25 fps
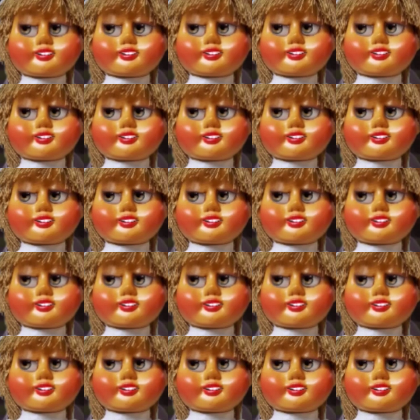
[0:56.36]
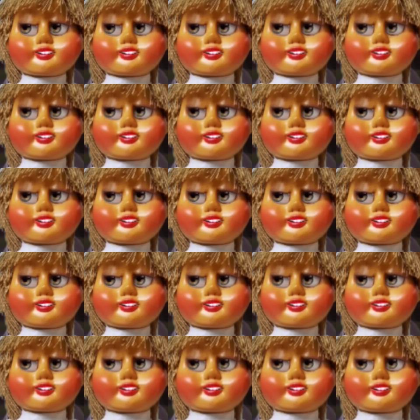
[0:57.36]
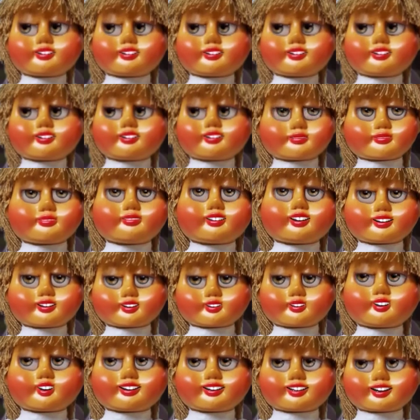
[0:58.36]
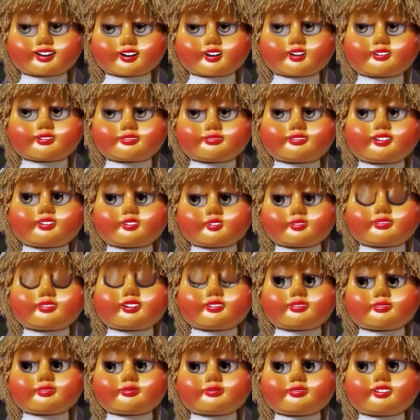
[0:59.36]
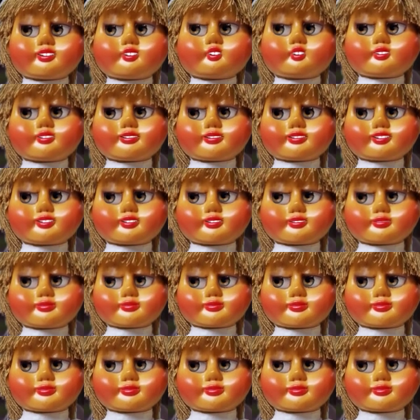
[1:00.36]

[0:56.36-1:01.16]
And you, Nurse Darina? I just look after patients.